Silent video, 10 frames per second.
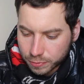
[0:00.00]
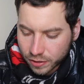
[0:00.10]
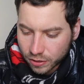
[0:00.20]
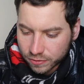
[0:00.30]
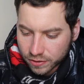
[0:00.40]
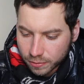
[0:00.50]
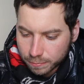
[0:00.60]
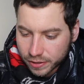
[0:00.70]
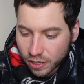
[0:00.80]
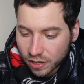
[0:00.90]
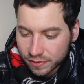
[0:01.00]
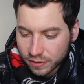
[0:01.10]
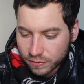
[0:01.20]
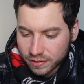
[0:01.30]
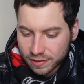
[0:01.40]

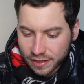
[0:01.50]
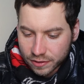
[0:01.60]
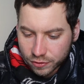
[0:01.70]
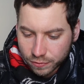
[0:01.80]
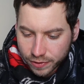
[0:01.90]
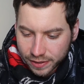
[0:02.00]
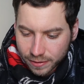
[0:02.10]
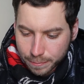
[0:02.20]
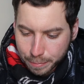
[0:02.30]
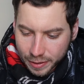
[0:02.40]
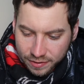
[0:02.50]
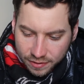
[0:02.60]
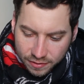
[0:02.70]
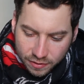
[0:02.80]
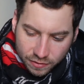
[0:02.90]
because of its large effect on
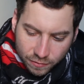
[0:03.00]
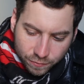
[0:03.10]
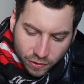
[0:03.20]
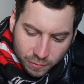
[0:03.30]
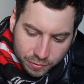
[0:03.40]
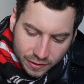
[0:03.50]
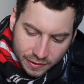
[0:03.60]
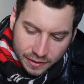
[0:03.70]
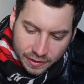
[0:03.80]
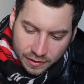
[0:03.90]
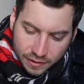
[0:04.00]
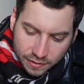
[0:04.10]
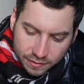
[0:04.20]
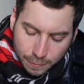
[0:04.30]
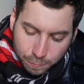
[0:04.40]
businesses and farms
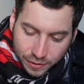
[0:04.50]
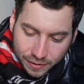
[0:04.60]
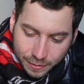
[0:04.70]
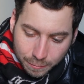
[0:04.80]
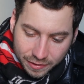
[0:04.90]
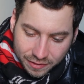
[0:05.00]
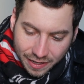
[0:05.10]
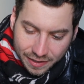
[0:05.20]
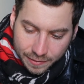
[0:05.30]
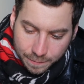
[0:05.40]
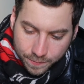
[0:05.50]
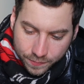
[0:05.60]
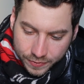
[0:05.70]
is completely misguided.